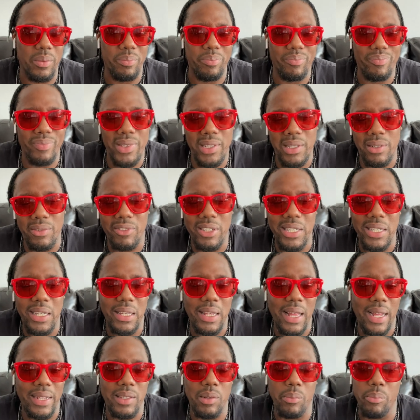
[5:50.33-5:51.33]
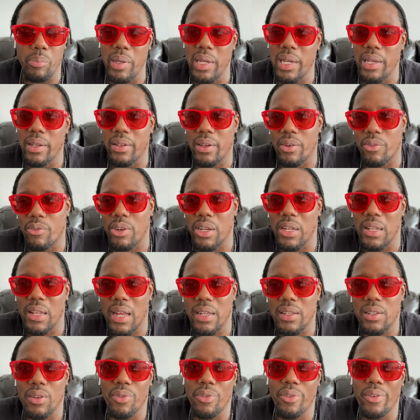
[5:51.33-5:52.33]
Didn't really like the beat. Didn't really
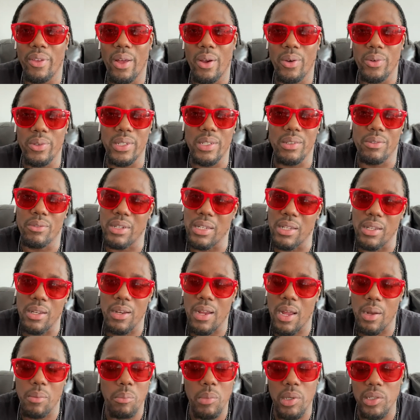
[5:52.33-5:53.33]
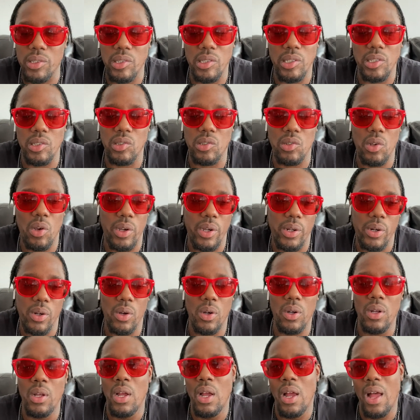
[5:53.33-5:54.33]
like the flow. Didn't really like much of this song at
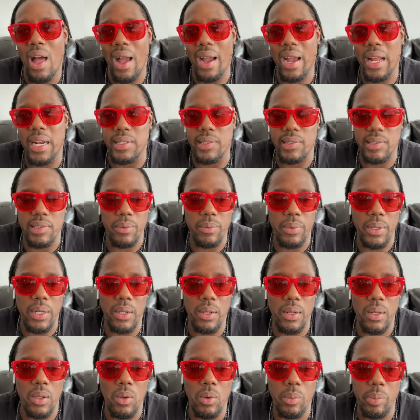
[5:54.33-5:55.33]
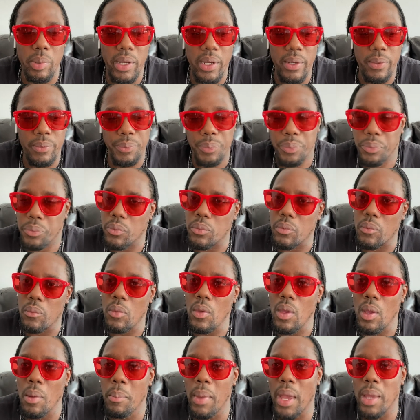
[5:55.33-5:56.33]
all. I gotta sit with it a little bit.
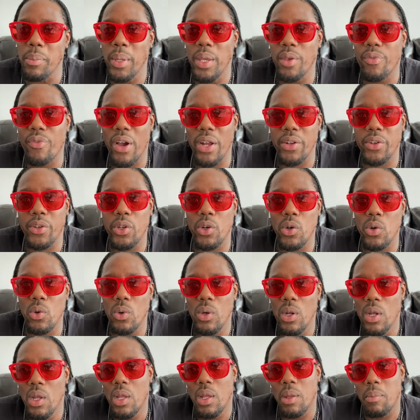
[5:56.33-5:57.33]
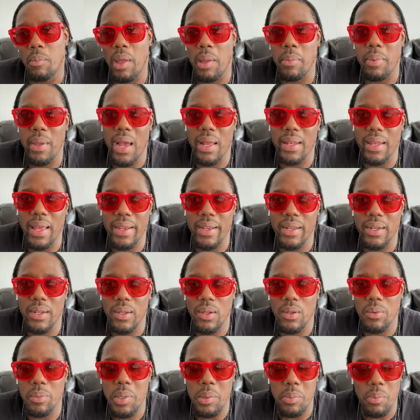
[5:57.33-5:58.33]
Maybe if I do, maybe I like it a
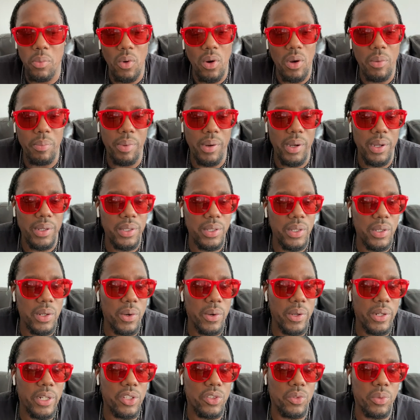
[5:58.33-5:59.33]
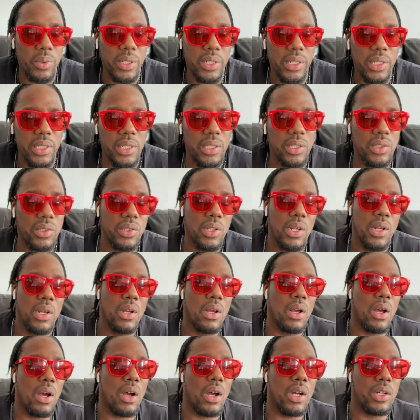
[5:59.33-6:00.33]
little bit more, but it is what it is.
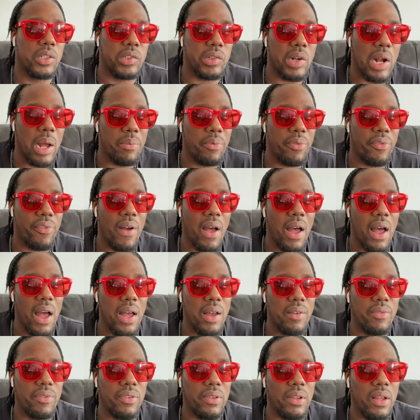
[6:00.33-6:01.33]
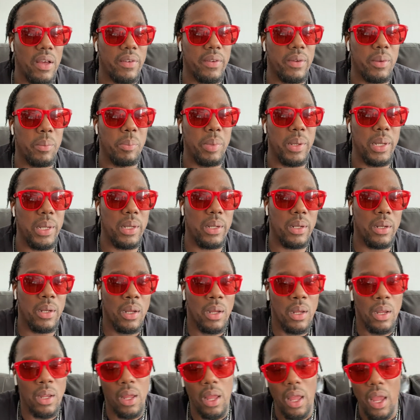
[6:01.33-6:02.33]
Drop 5, love the beat
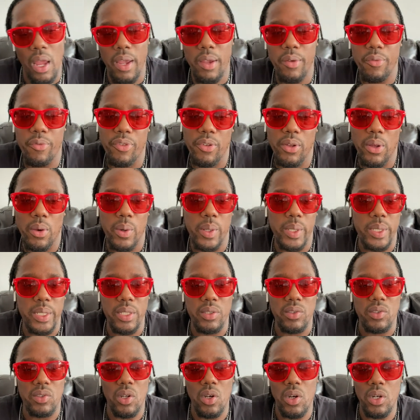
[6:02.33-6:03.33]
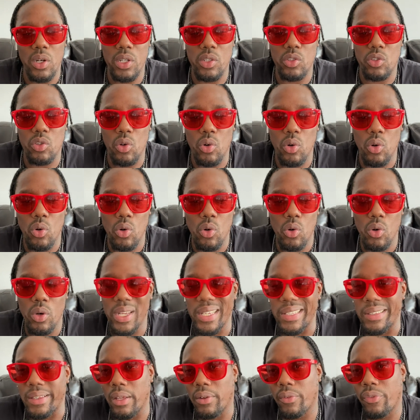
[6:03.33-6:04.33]
and flow on this. The hook is cool.
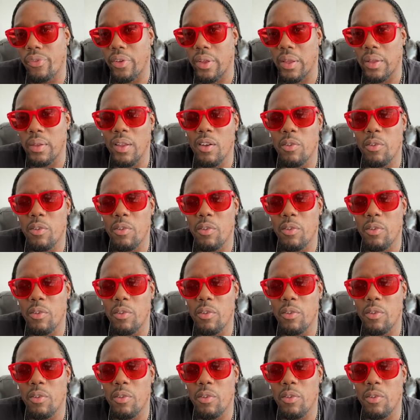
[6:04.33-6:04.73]
It did feel a little